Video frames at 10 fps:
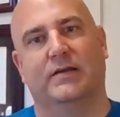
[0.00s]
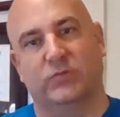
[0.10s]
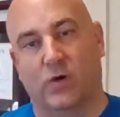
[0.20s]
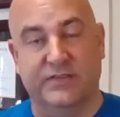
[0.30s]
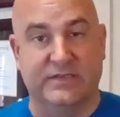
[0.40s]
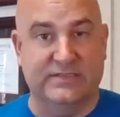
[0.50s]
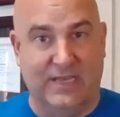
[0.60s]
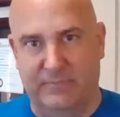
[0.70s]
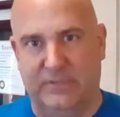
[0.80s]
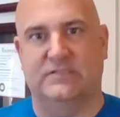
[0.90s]
to all the
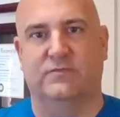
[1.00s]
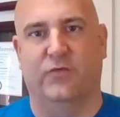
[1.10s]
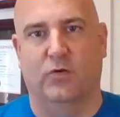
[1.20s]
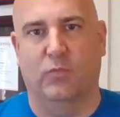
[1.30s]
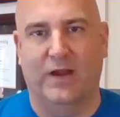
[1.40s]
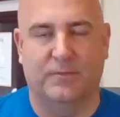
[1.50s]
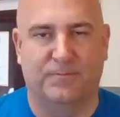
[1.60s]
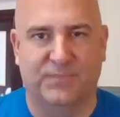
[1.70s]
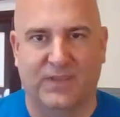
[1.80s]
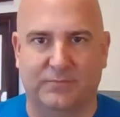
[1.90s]
assignments for
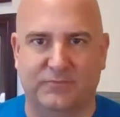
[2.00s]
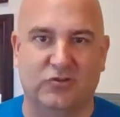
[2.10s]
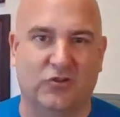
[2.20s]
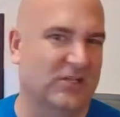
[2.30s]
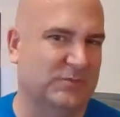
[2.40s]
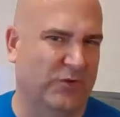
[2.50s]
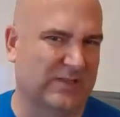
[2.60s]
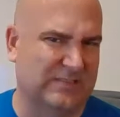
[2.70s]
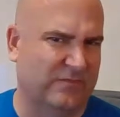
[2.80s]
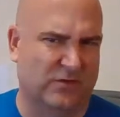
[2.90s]
where you lost
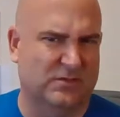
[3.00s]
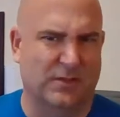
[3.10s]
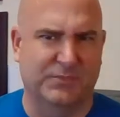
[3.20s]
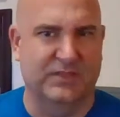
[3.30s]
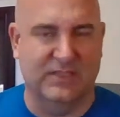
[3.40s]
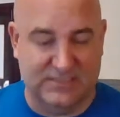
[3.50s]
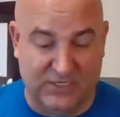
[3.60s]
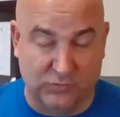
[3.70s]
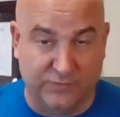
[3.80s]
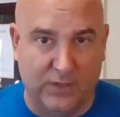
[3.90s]
points for something that's
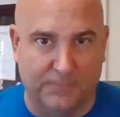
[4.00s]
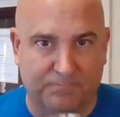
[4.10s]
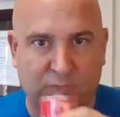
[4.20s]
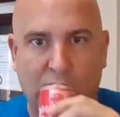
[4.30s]
not your fault.